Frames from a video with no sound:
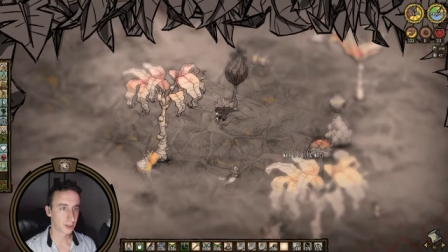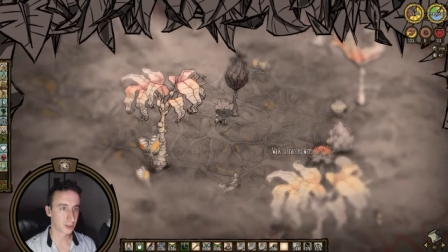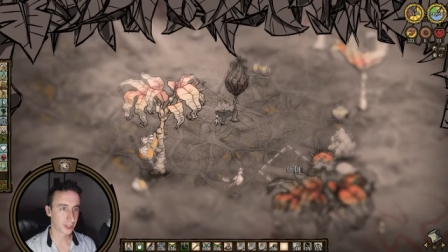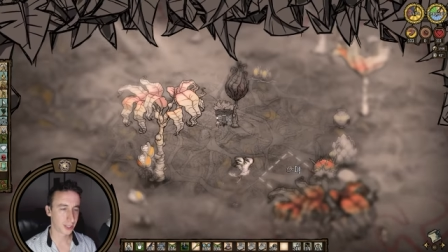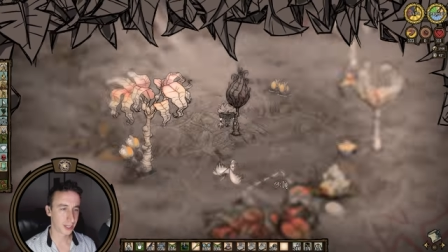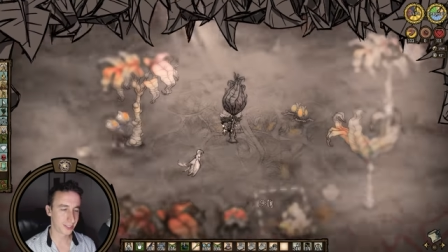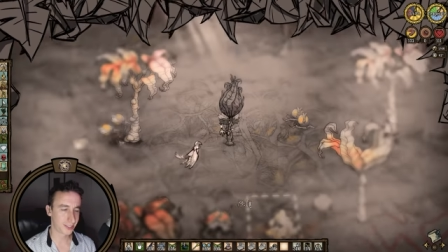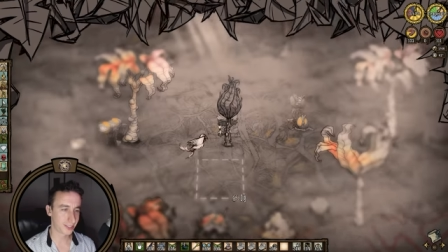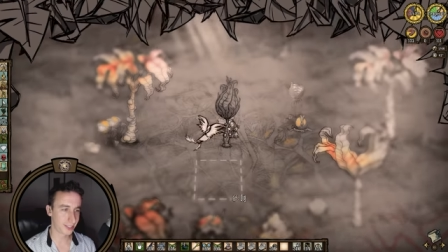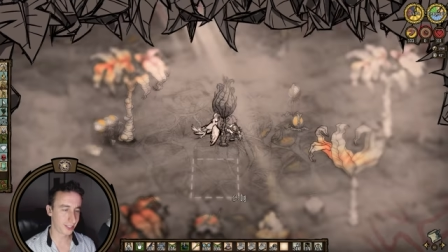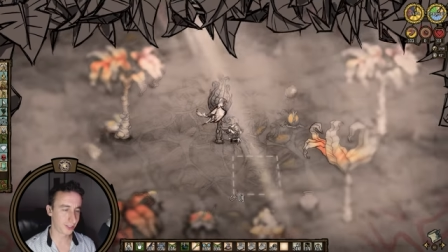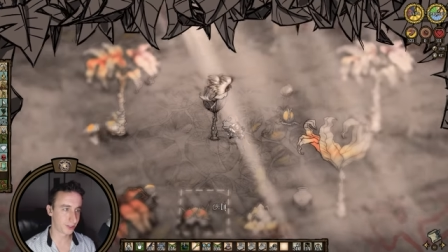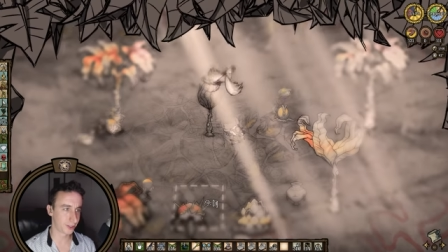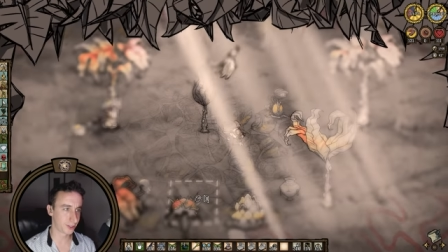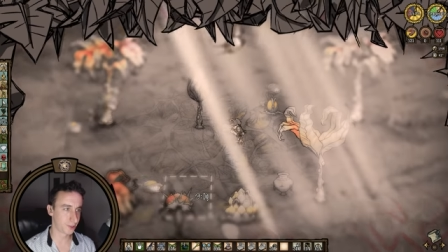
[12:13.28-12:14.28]
Oh, I see
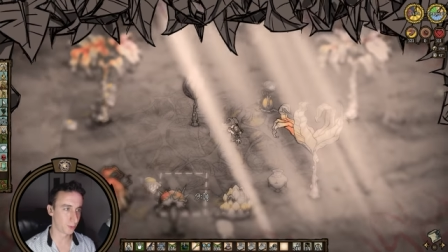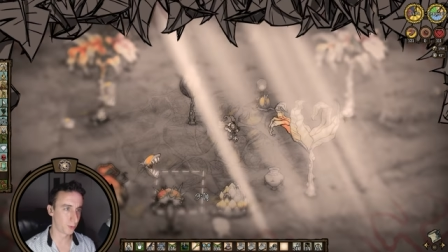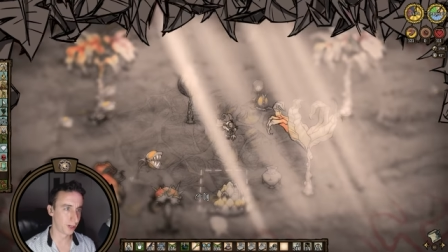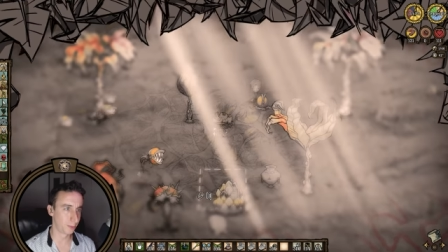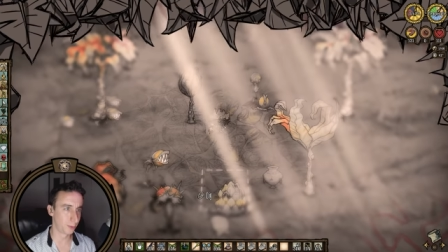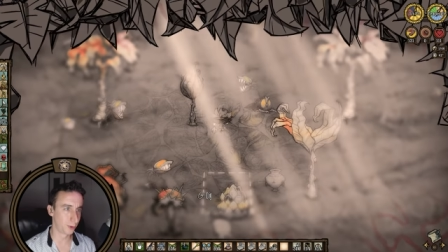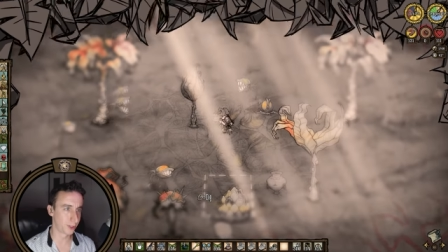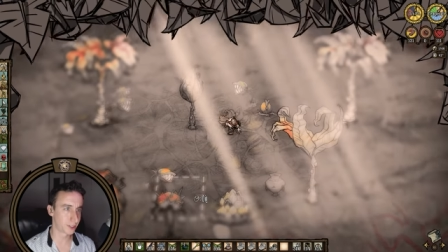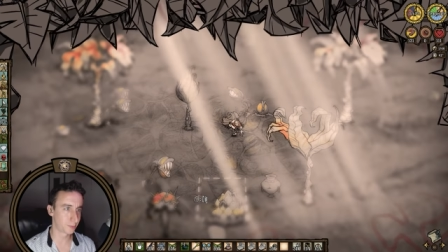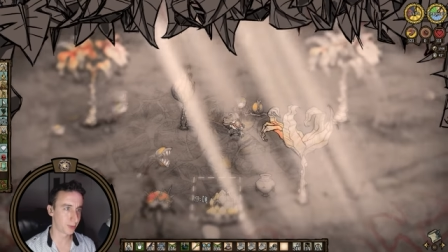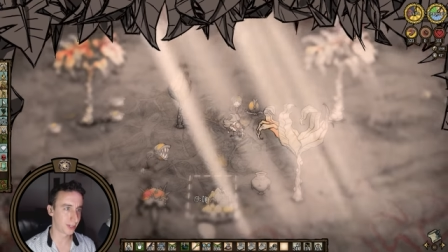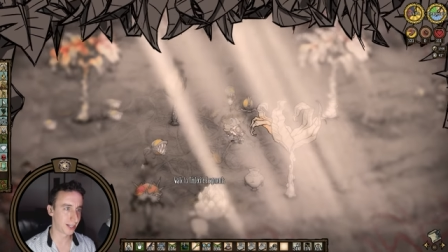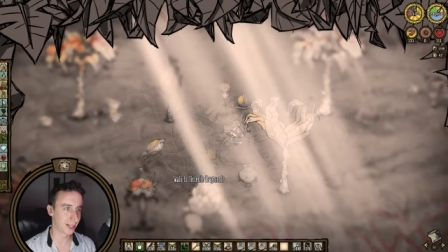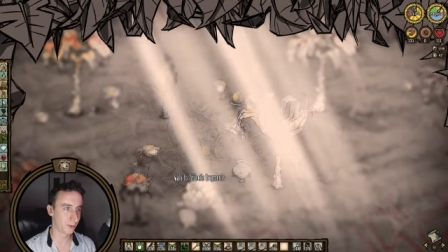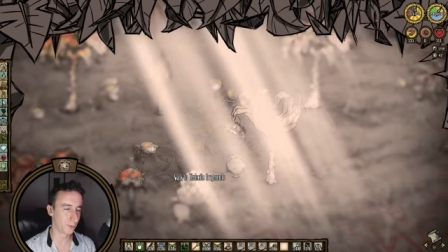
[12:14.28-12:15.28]
it. There's one more
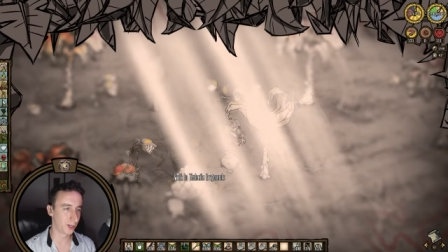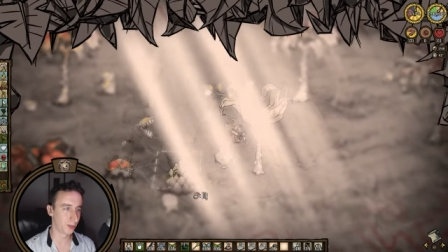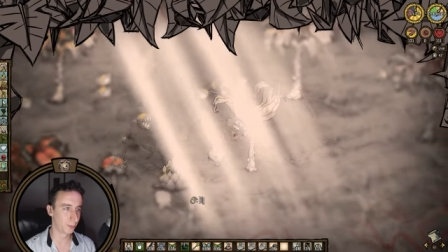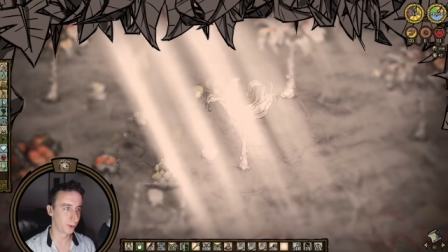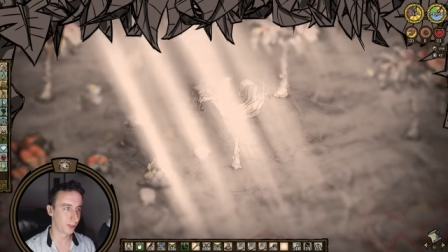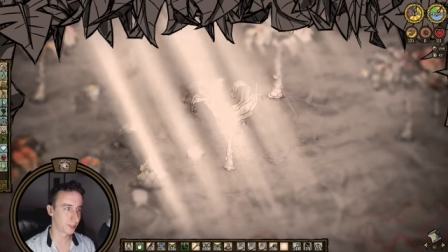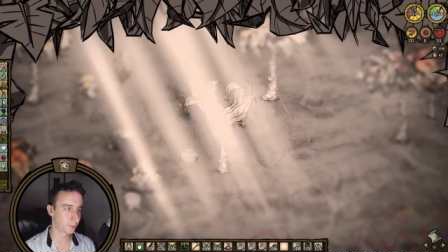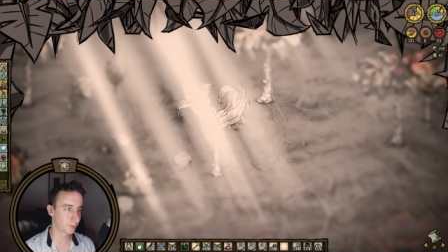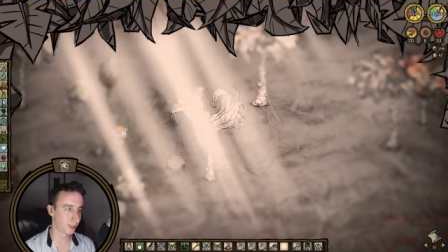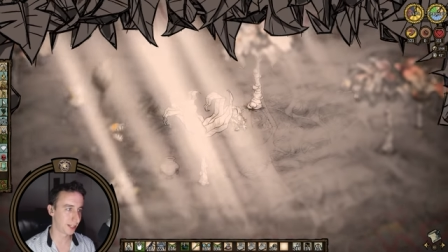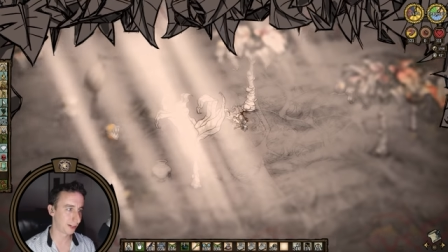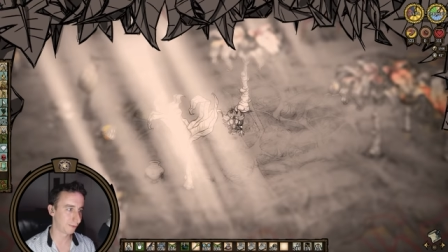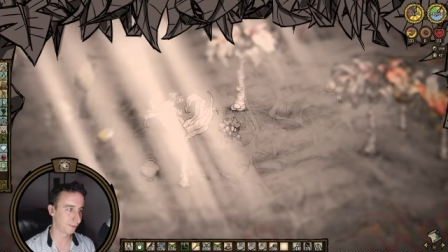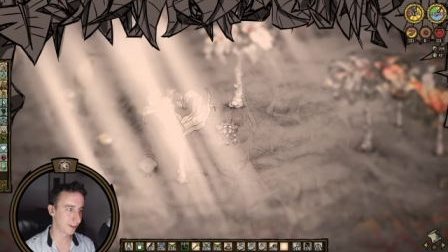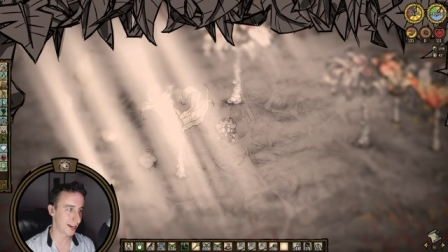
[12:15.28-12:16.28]
spot. One more
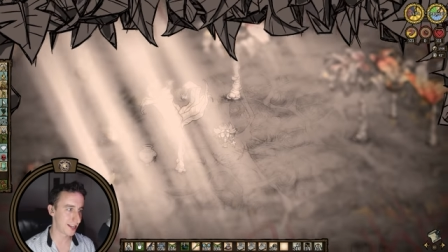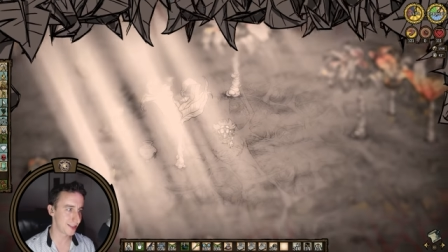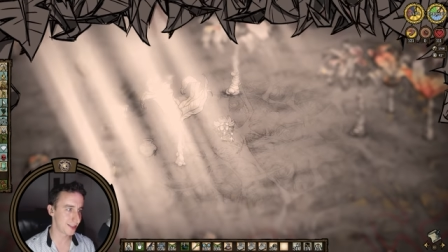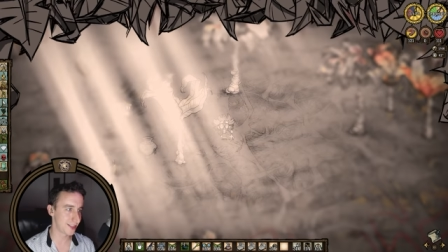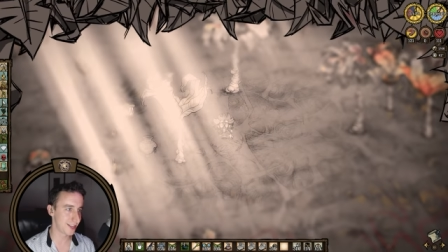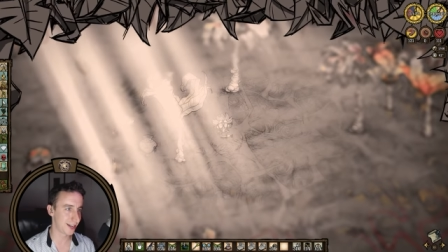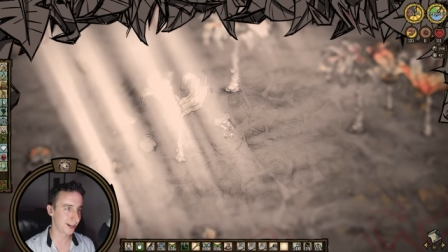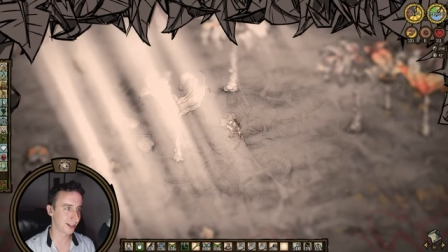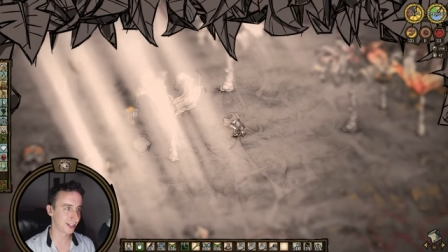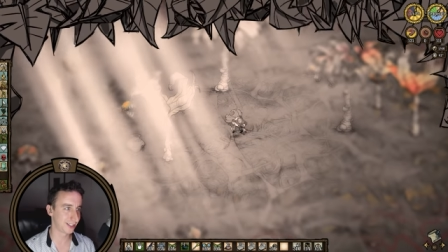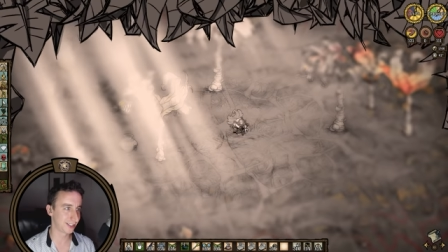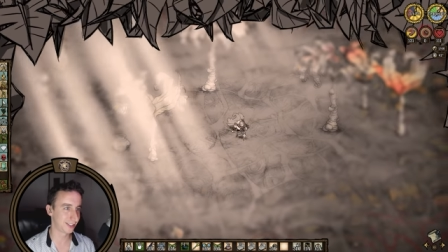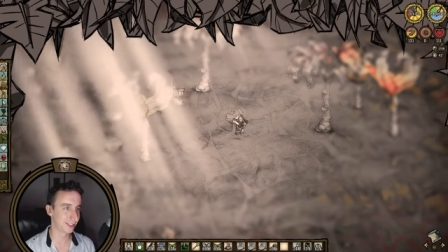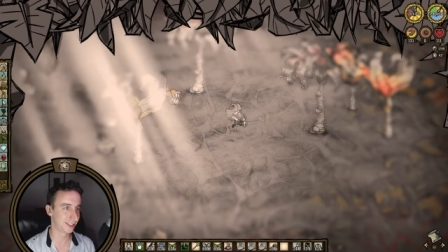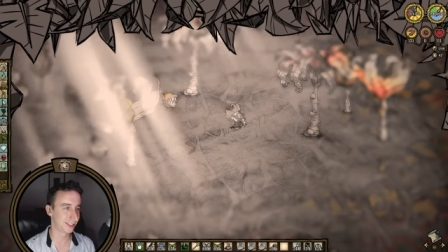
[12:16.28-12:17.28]
spot right there.
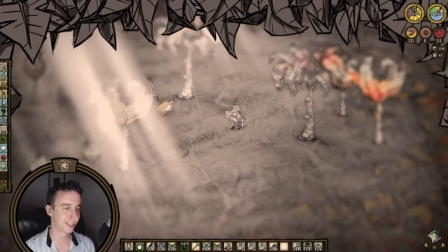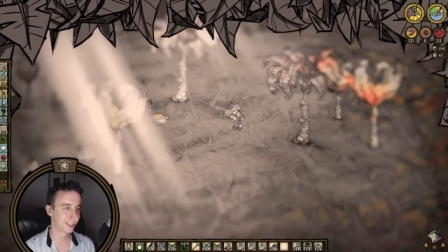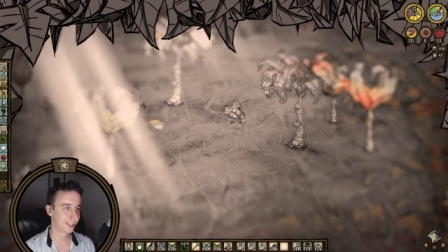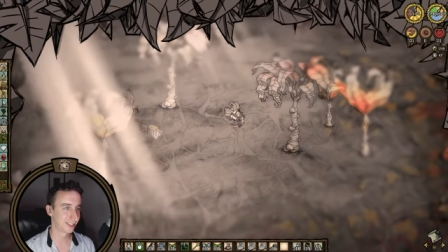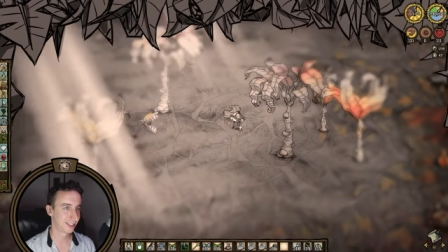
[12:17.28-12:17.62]
Ugh.